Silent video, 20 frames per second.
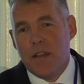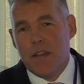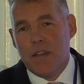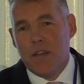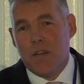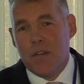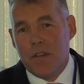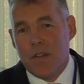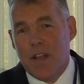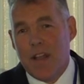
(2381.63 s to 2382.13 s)

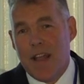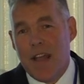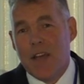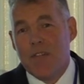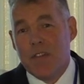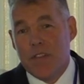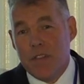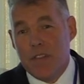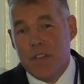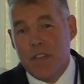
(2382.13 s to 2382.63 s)
you know,
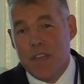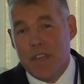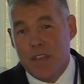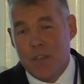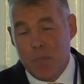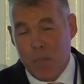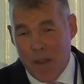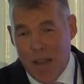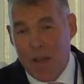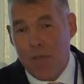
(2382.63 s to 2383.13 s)
having the
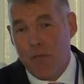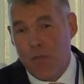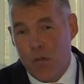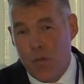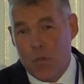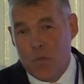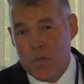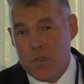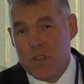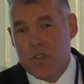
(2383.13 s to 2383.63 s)

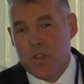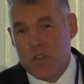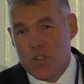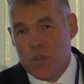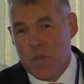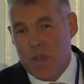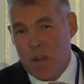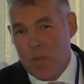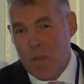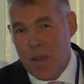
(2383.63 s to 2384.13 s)
platforms, the
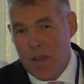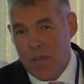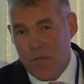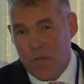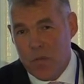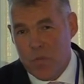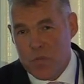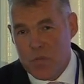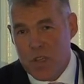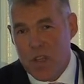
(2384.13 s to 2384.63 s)
social media
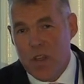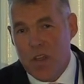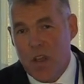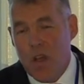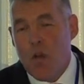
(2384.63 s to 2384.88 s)
platforms,